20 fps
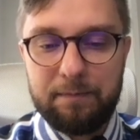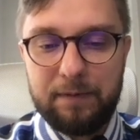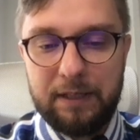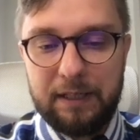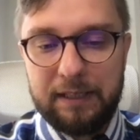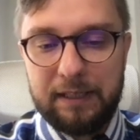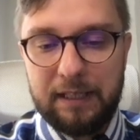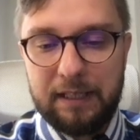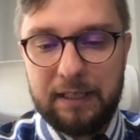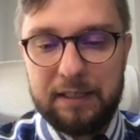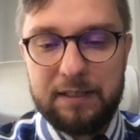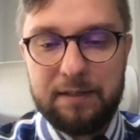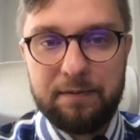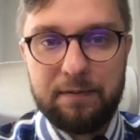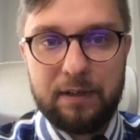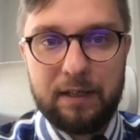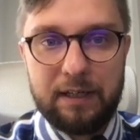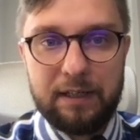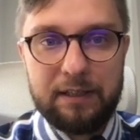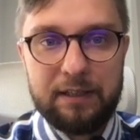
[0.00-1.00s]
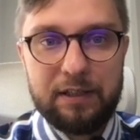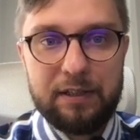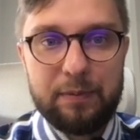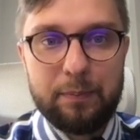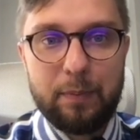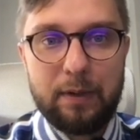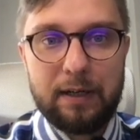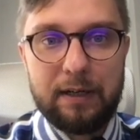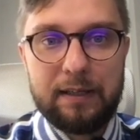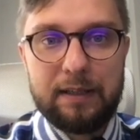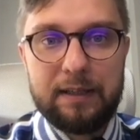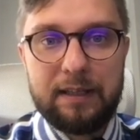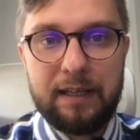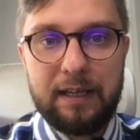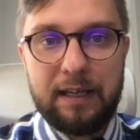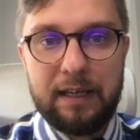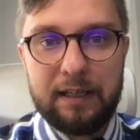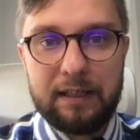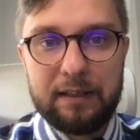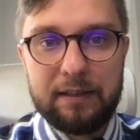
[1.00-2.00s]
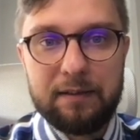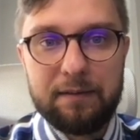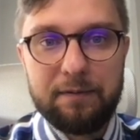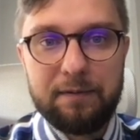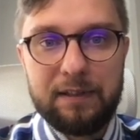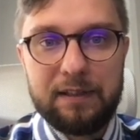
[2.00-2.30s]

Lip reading: we again divide it by 10,